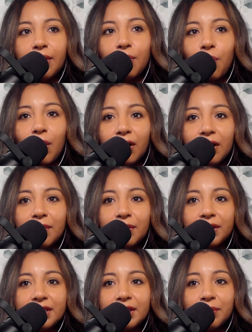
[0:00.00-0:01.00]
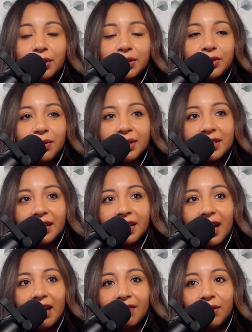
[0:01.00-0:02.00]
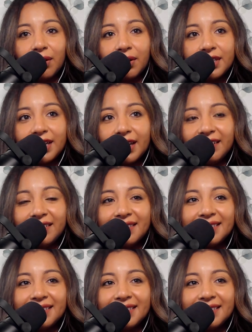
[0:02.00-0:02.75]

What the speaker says: Welcome, Christie. We're so excited to have you on today.